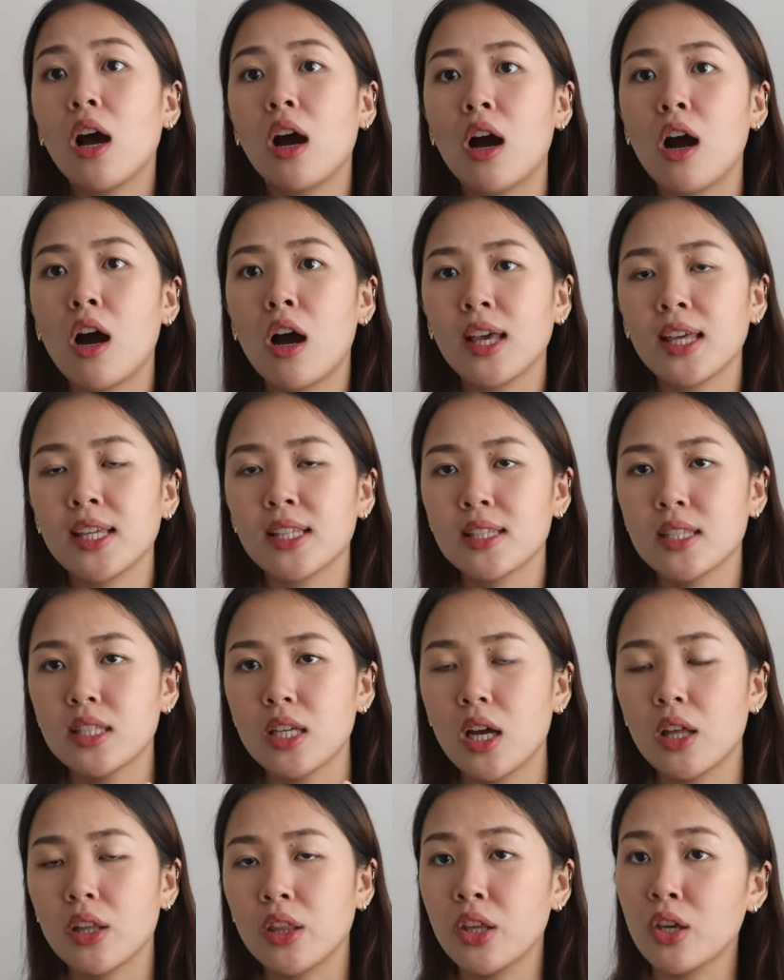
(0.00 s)

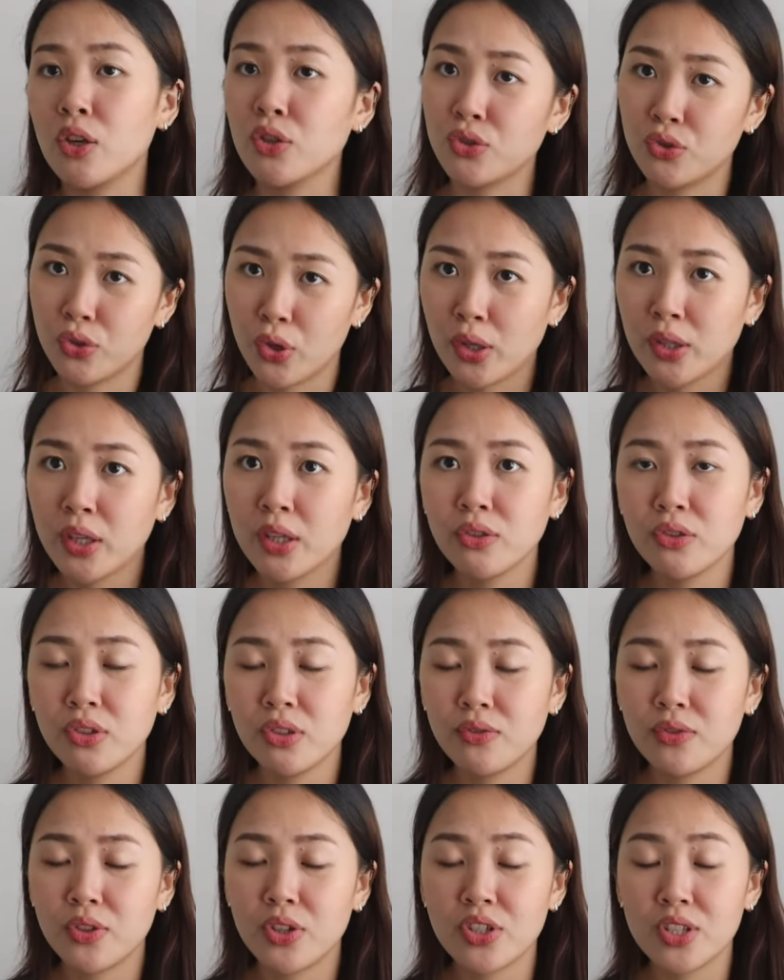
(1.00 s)
It's the Australian
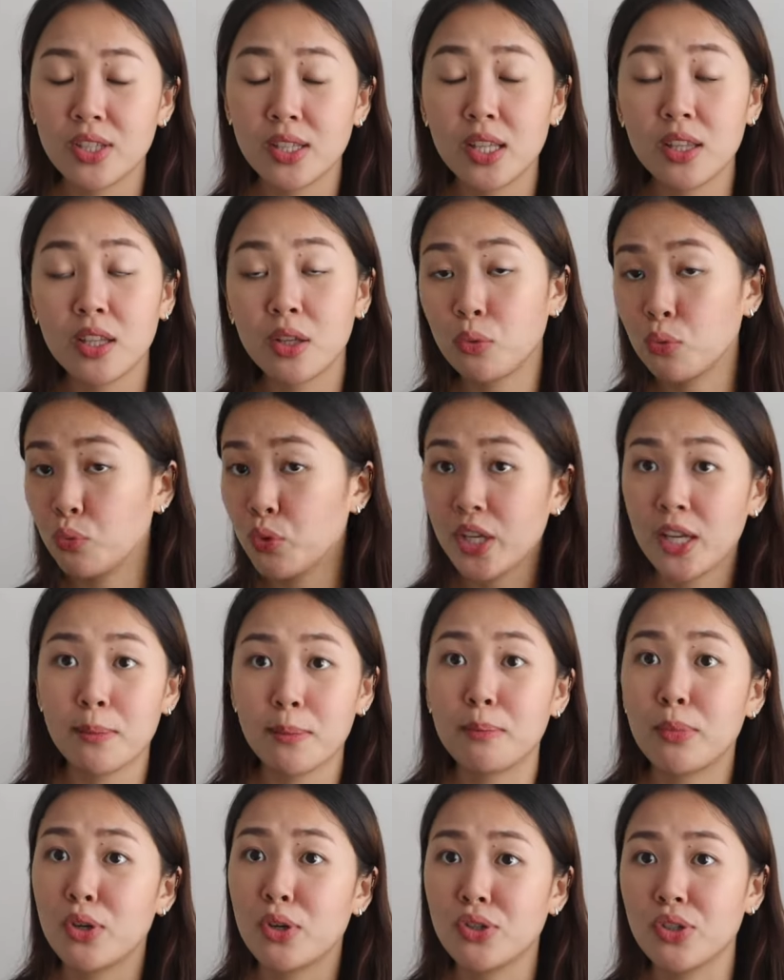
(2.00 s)
university that
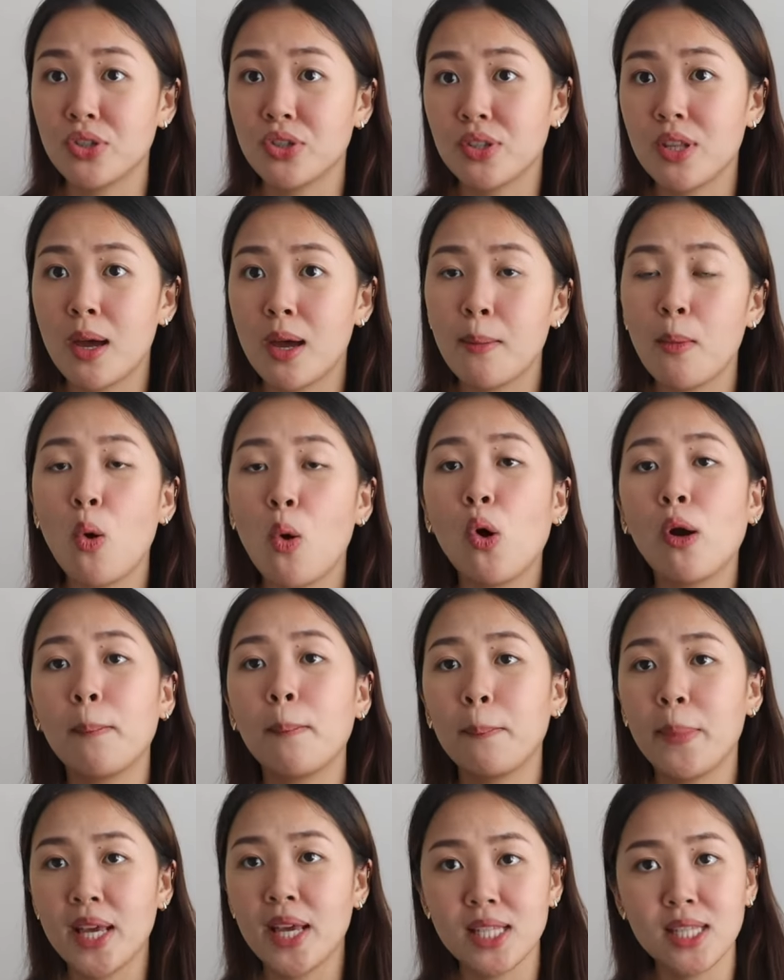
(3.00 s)
reimburses them or
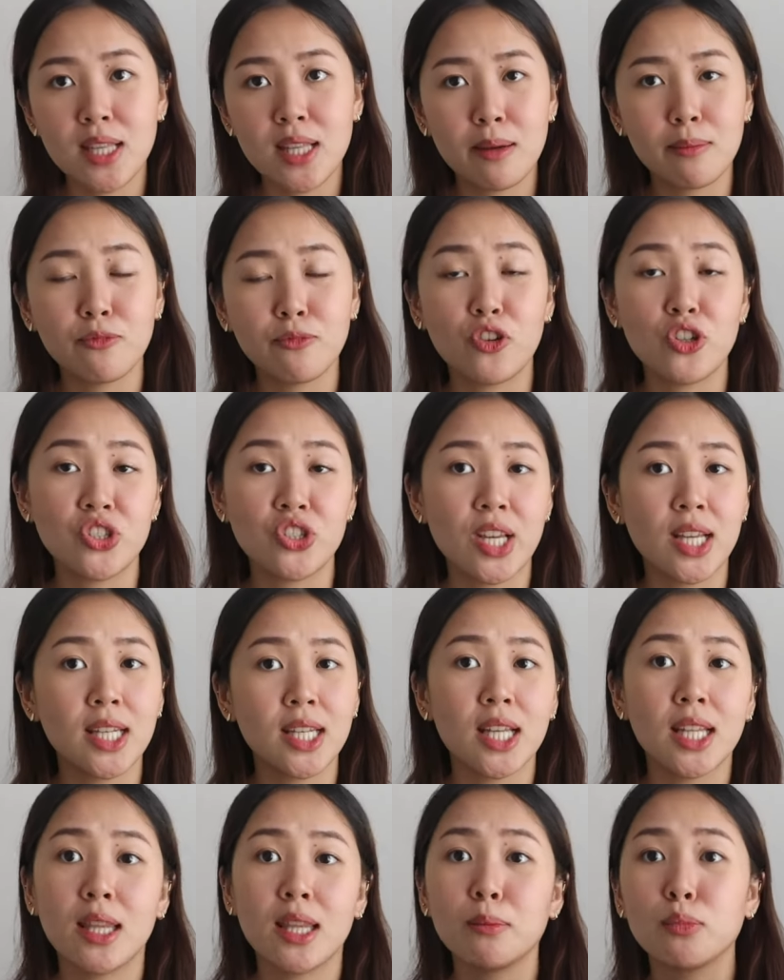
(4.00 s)
pays them for
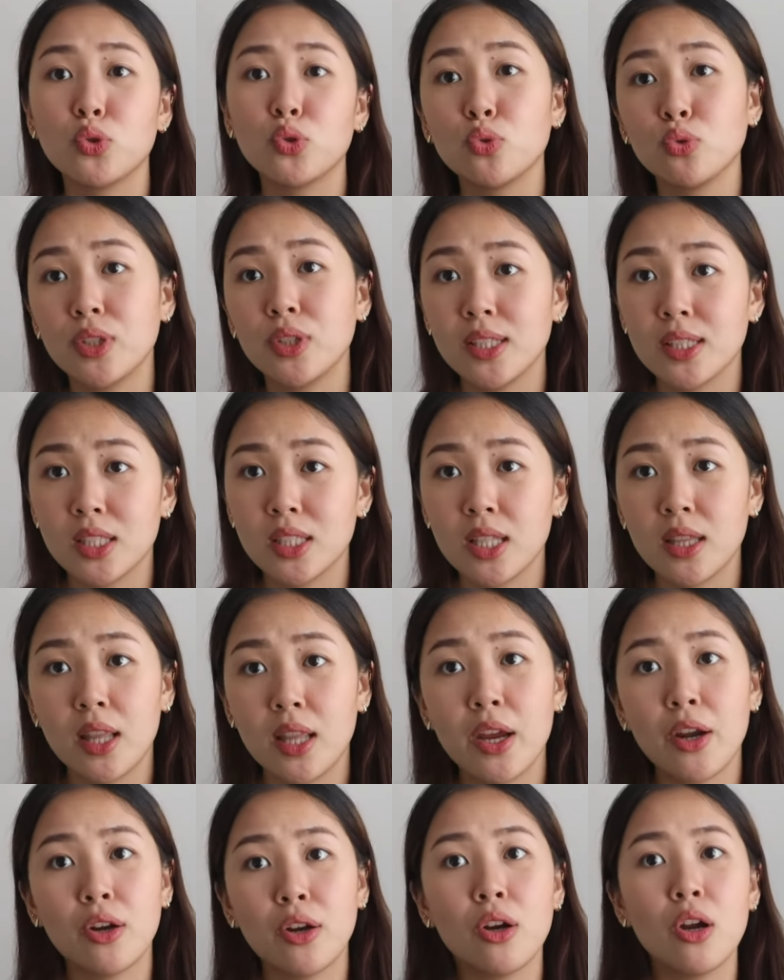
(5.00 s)
sending them students in
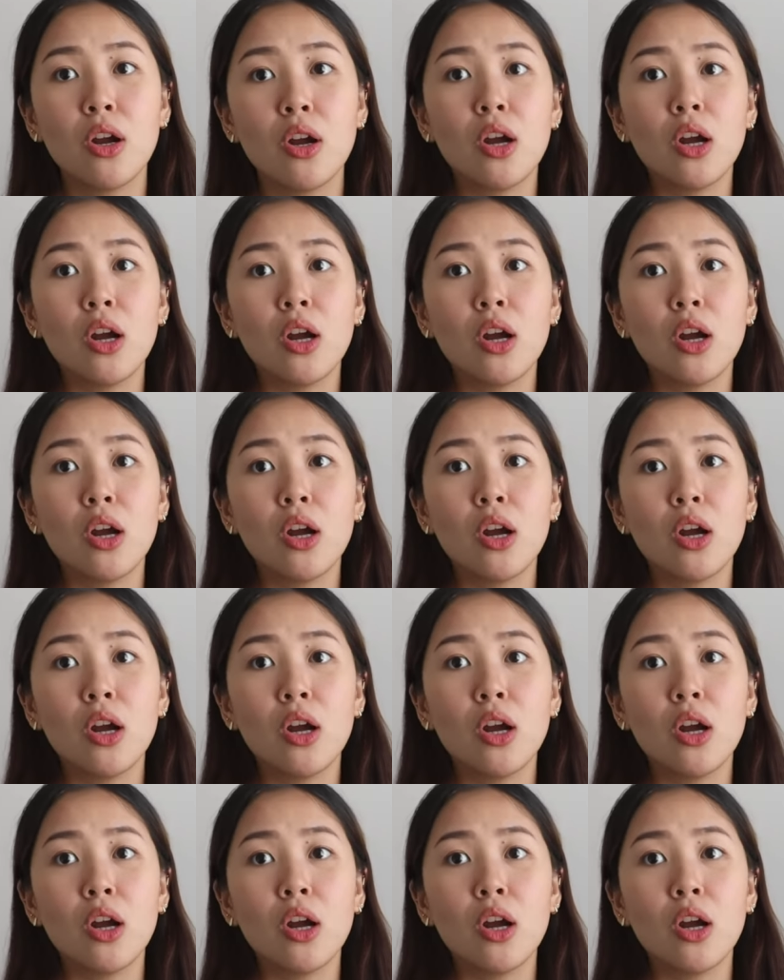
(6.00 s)
their